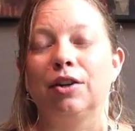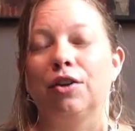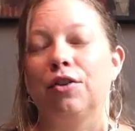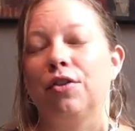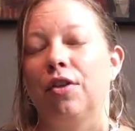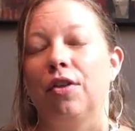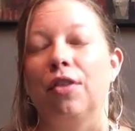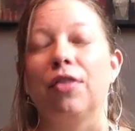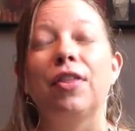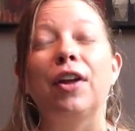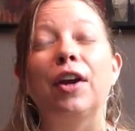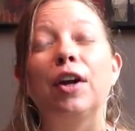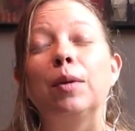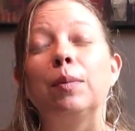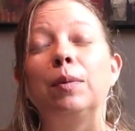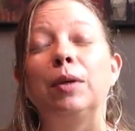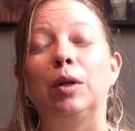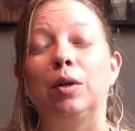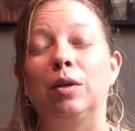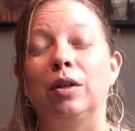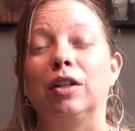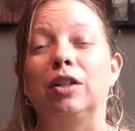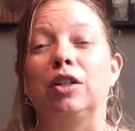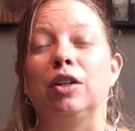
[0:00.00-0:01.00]
the
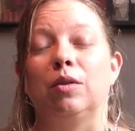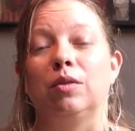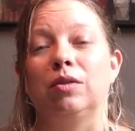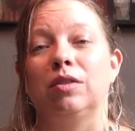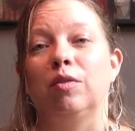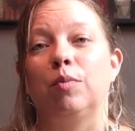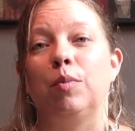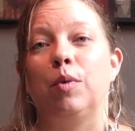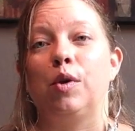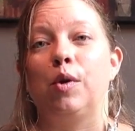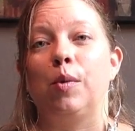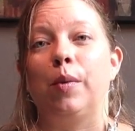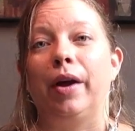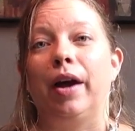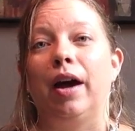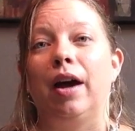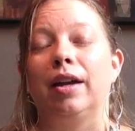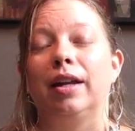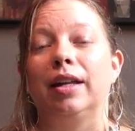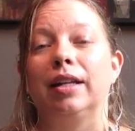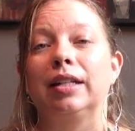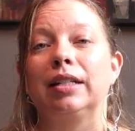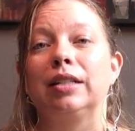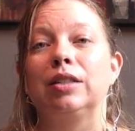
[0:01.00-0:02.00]
therapeutic dose of
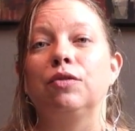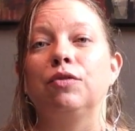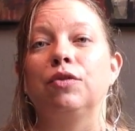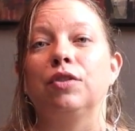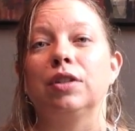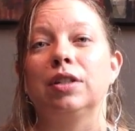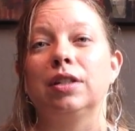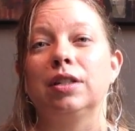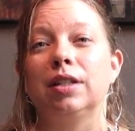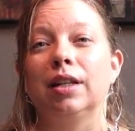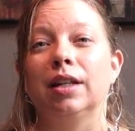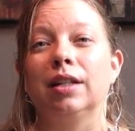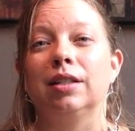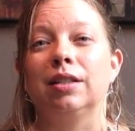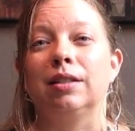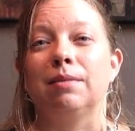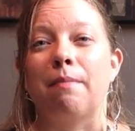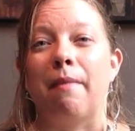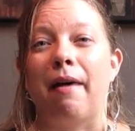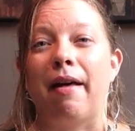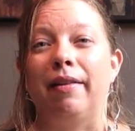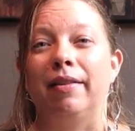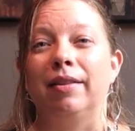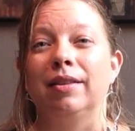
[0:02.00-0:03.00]
probiotics for 6
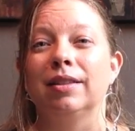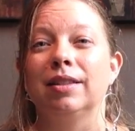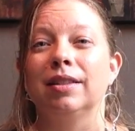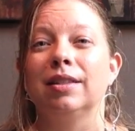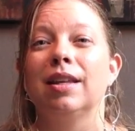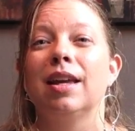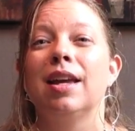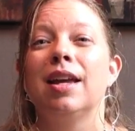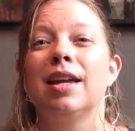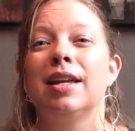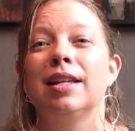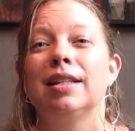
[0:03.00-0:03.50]
months